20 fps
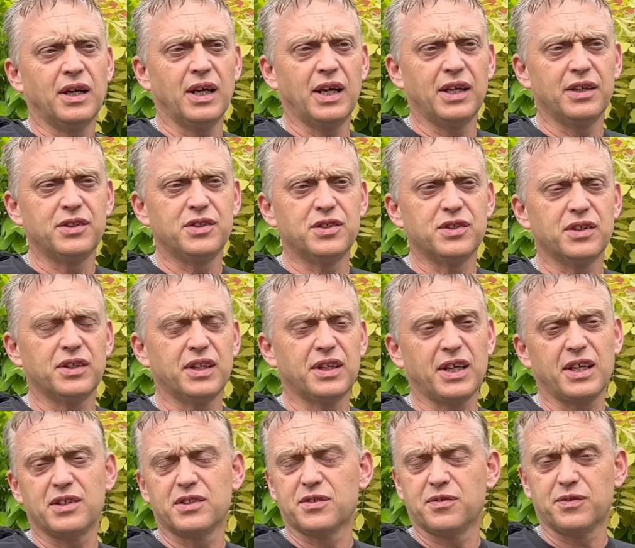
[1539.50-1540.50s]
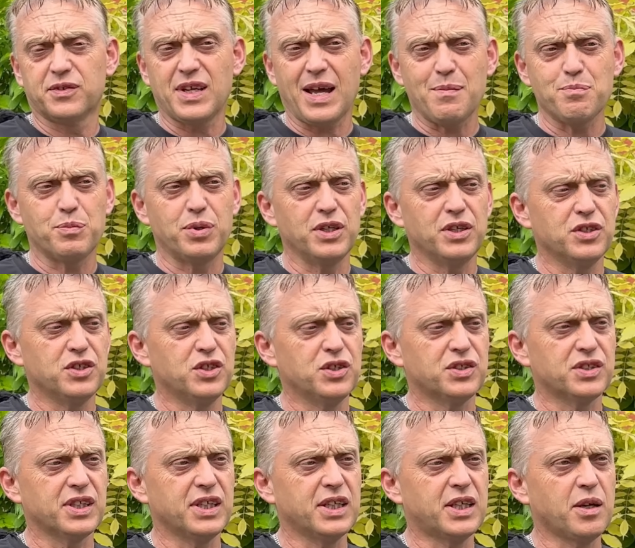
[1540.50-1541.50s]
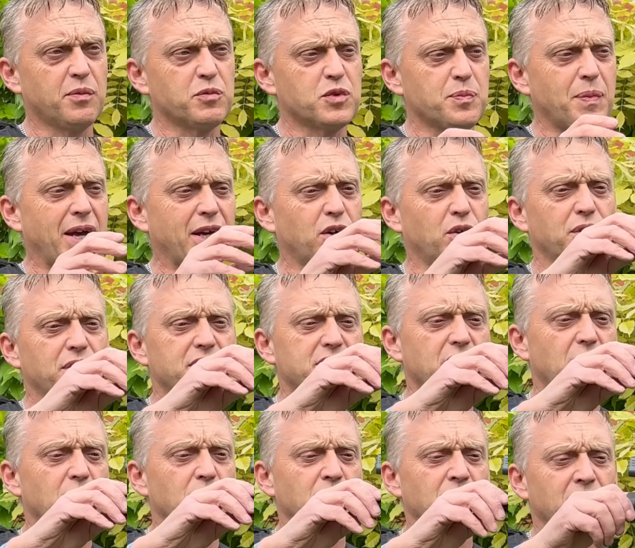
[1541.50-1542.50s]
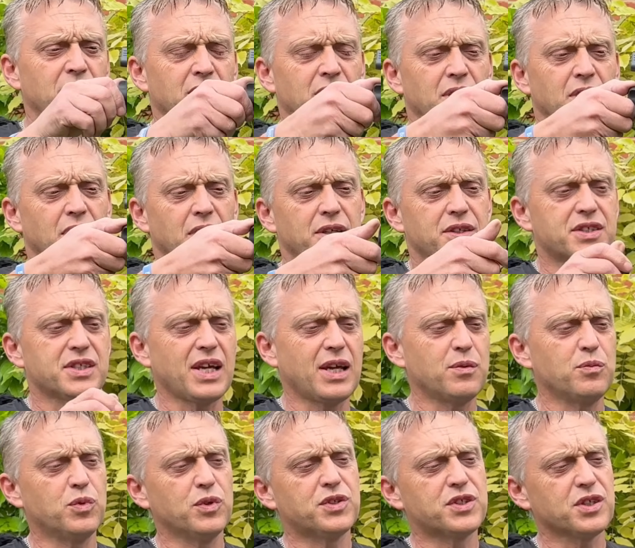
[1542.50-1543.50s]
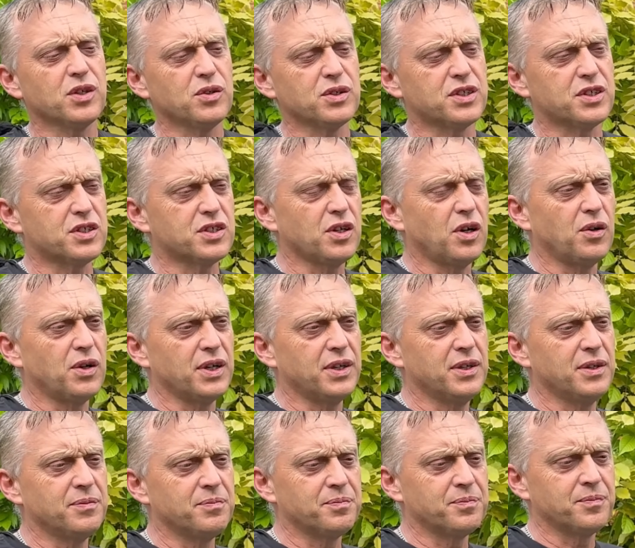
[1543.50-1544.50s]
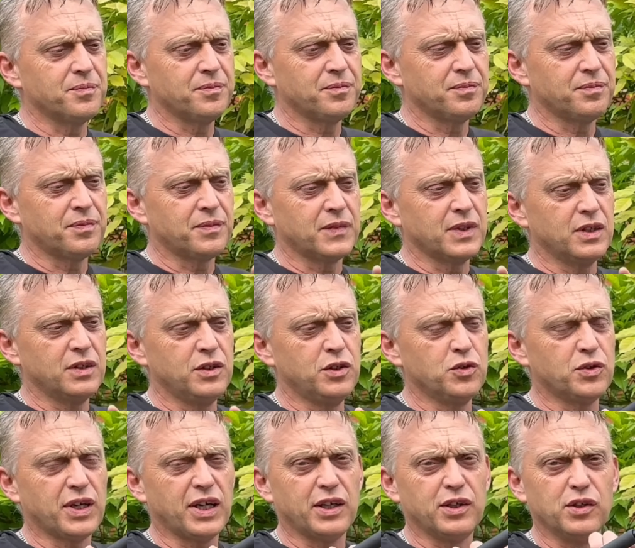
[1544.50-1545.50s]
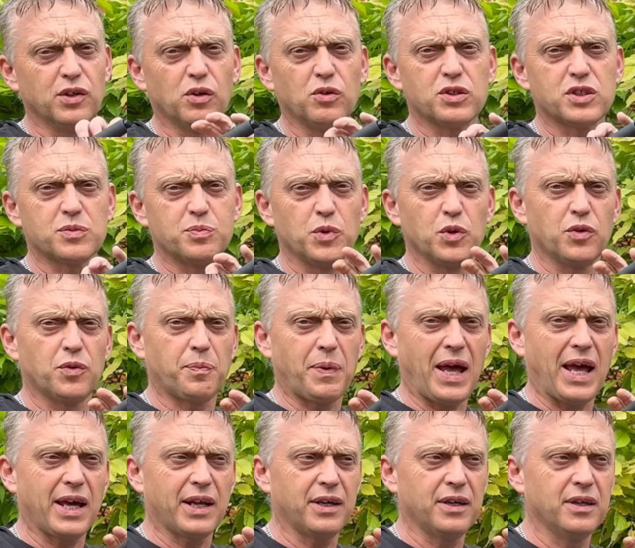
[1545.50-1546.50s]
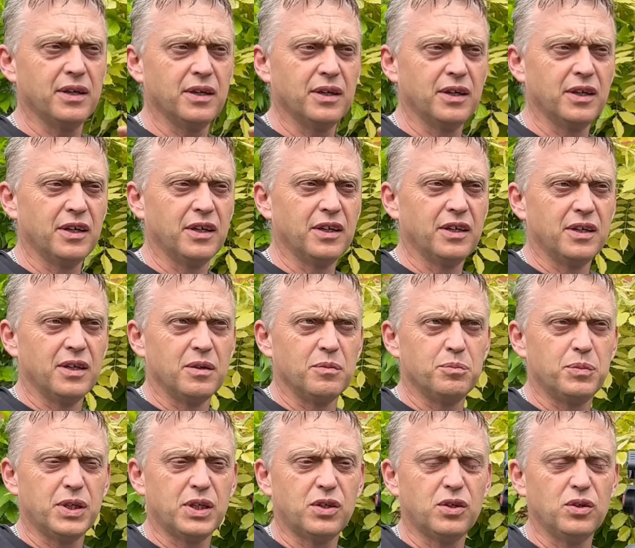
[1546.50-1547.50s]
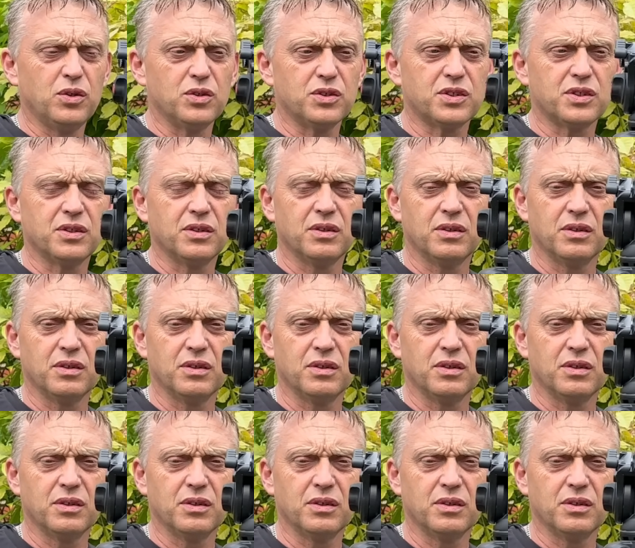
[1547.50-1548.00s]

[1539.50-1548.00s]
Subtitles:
and there's the damping, as you can see, it comes back on its own. And same with side to side, you get a nice smooth pan because